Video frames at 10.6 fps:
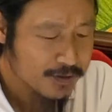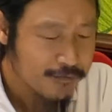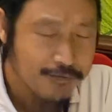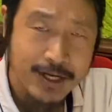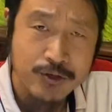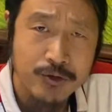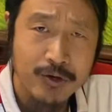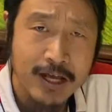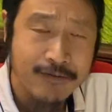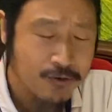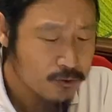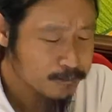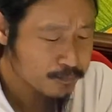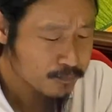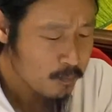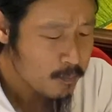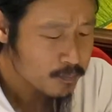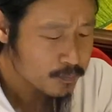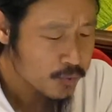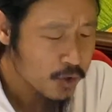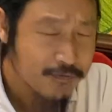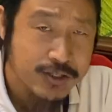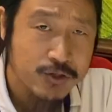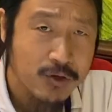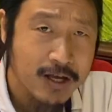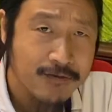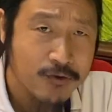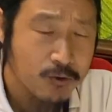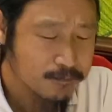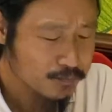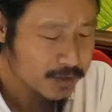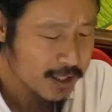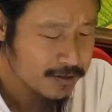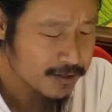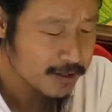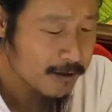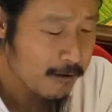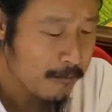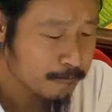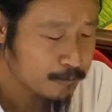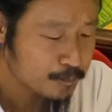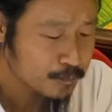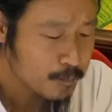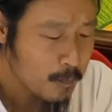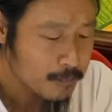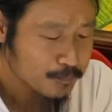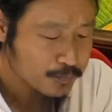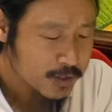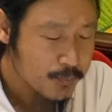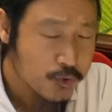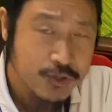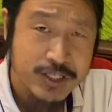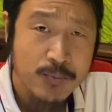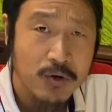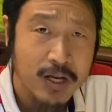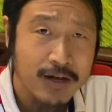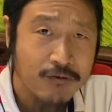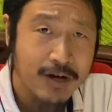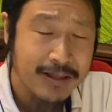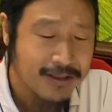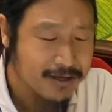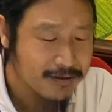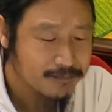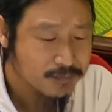federal level, provincial level, and municipal level, I think